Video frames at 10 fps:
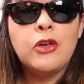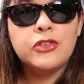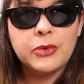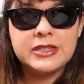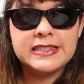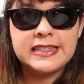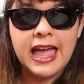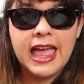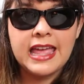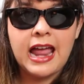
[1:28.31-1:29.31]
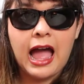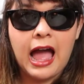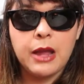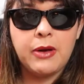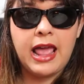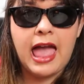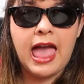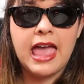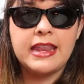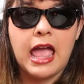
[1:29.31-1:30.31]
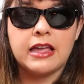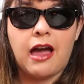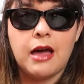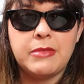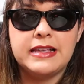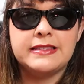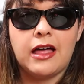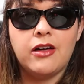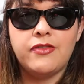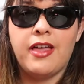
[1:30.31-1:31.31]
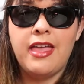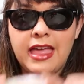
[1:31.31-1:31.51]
So instead, I went ahead and got myself